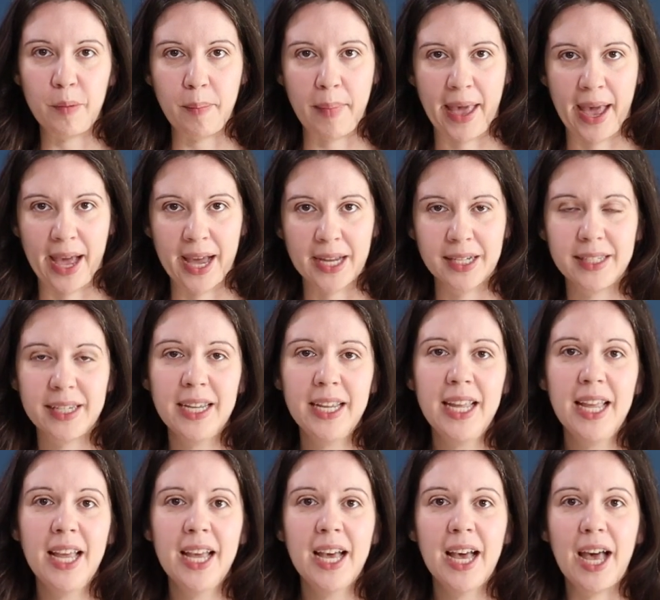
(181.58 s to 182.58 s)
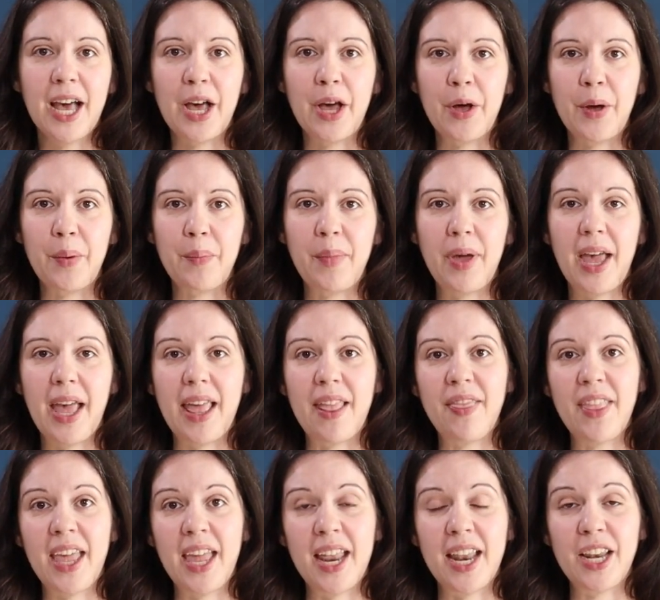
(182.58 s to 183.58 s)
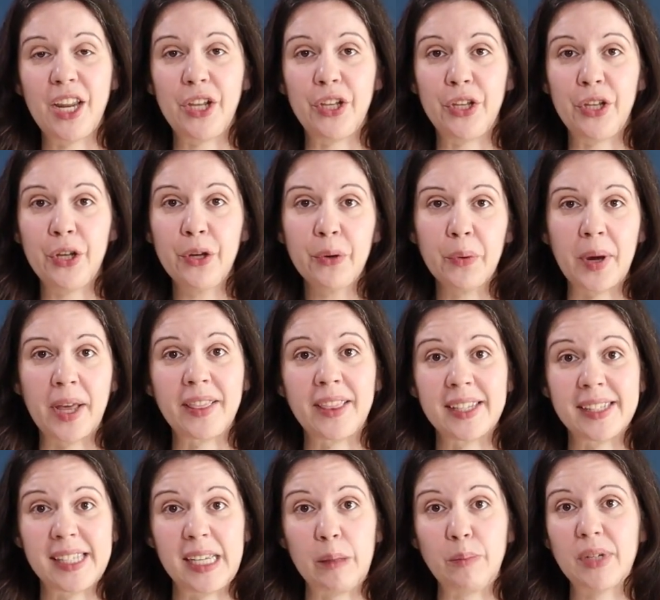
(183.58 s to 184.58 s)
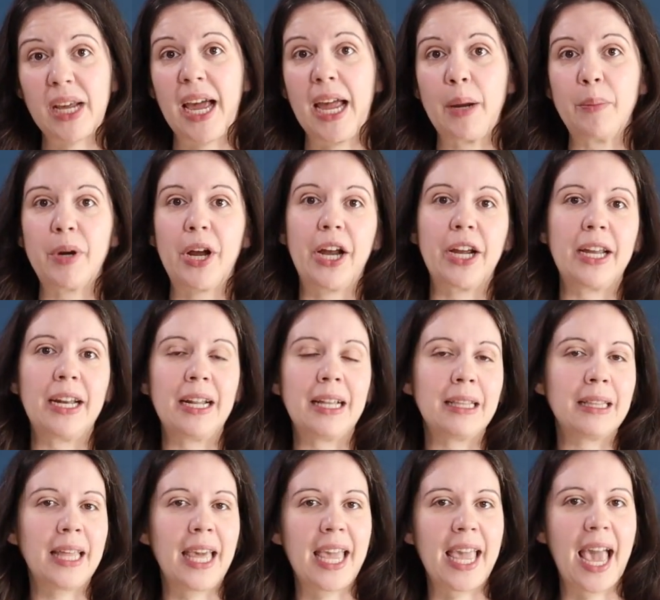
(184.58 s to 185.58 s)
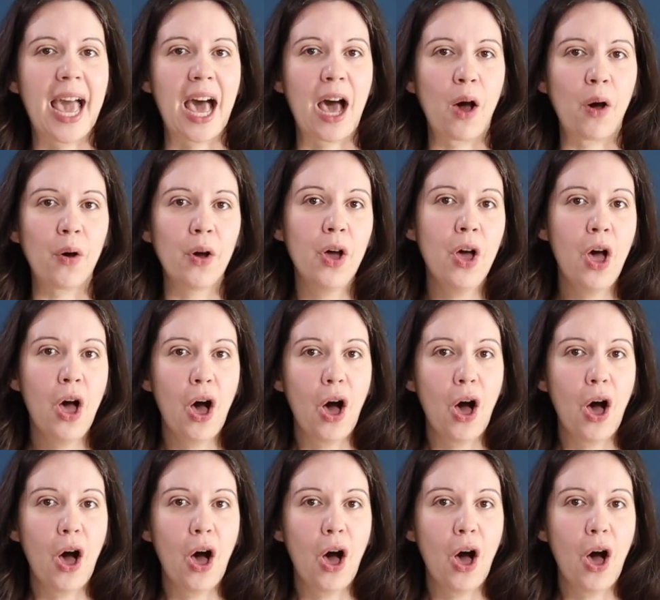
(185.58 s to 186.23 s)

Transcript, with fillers: mat. Um, and then you at the same time are going to lay out